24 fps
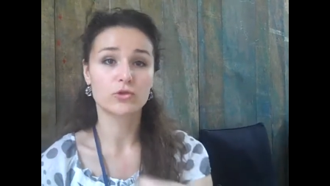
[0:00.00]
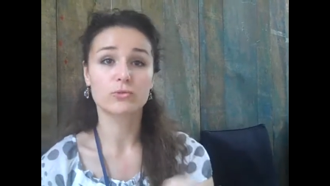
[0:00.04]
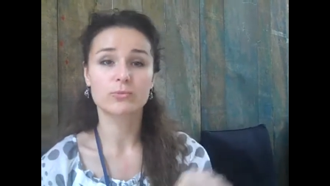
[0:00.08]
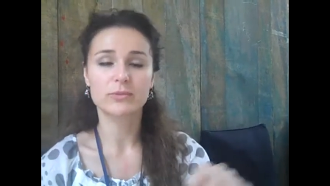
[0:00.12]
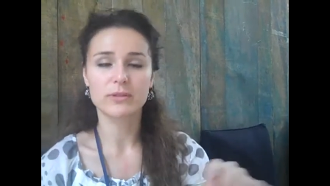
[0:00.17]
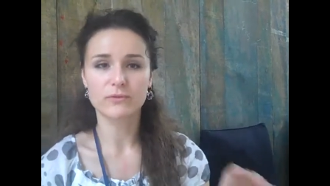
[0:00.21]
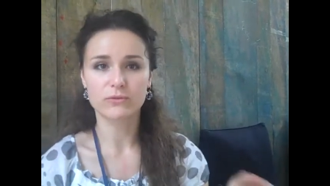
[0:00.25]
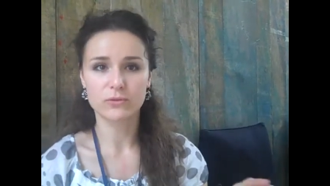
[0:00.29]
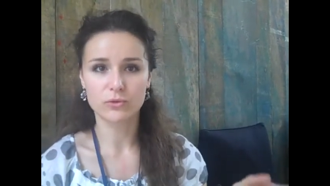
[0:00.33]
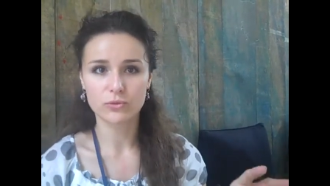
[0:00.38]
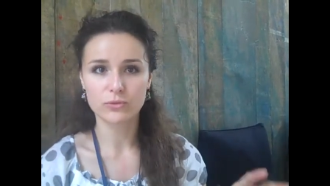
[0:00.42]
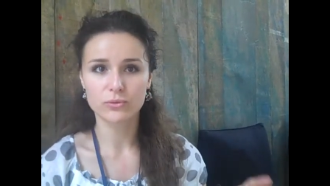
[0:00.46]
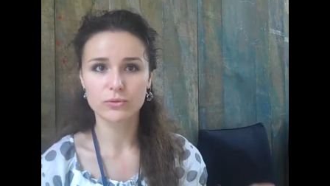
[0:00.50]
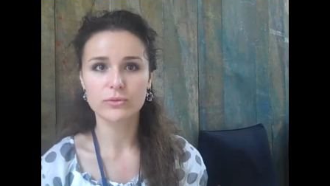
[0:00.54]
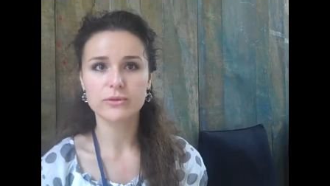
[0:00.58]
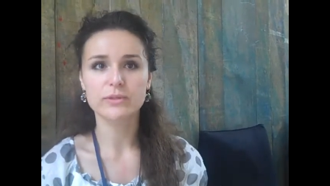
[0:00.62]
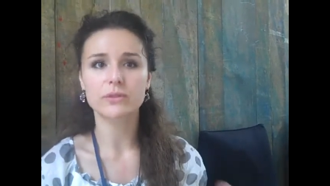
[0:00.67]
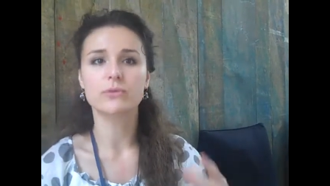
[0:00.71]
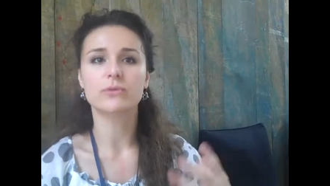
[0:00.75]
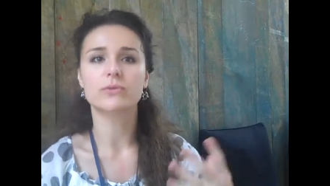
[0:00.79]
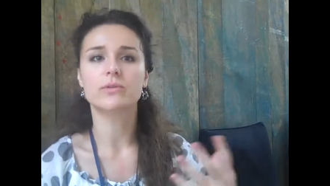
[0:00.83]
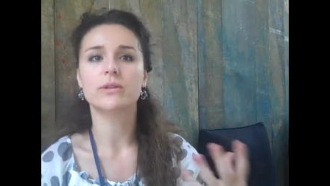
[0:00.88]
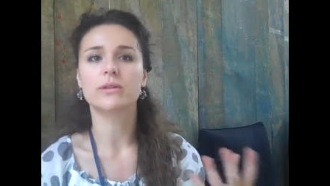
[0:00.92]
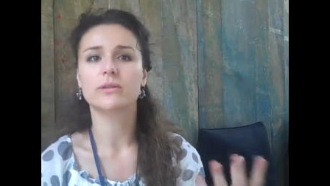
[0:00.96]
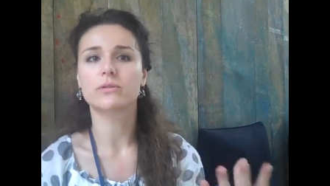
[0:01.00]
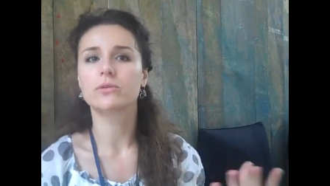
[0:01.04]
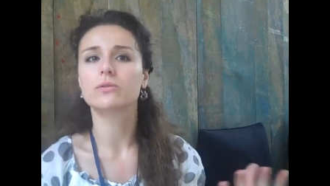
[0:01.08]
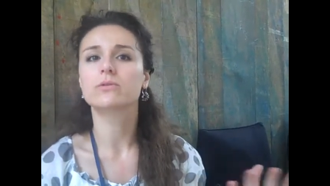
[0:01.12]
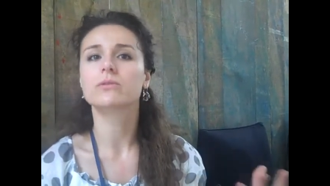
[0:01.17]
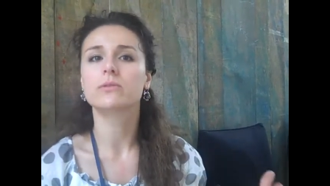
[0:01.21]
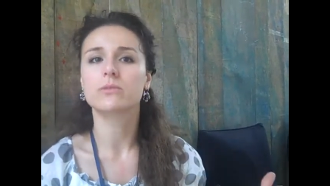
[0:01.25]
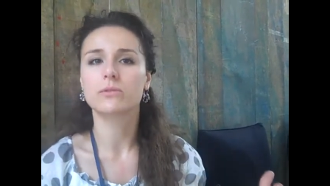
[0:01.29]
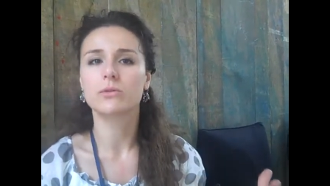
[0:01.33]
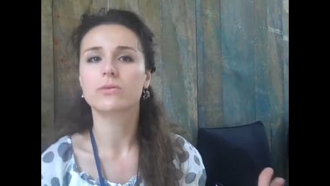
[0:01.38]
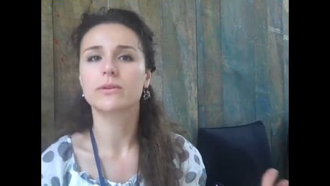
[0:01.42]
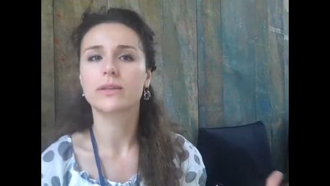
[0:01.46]
groups of two, so you can
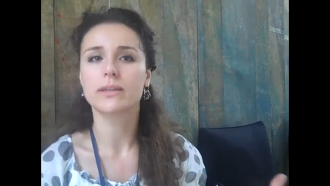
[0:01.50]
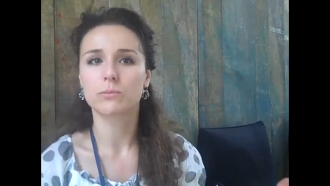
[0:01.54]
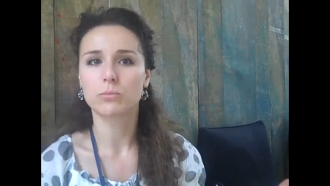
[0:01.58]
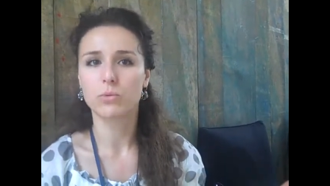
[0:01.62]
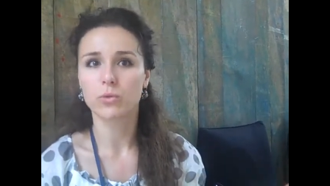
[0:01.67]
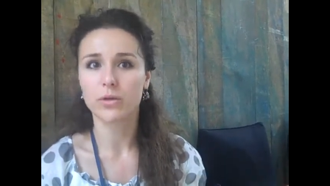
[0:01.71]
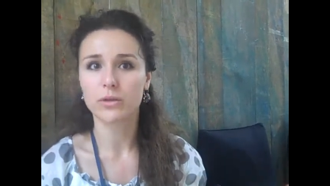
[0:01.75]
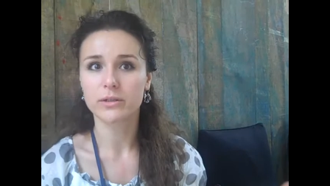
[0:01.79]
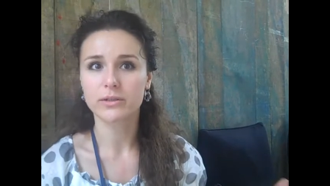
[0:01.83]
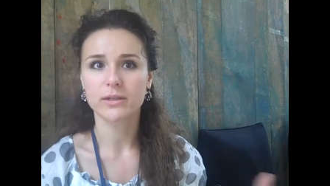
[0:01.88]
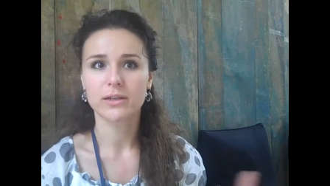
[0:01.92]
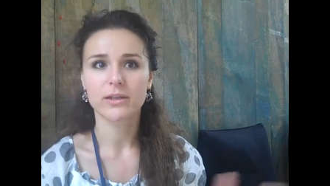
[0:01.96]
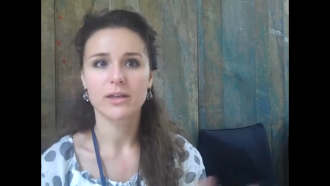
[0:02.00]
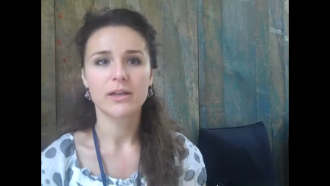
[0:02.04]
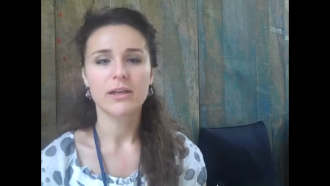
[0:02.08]
don't, don't get bored.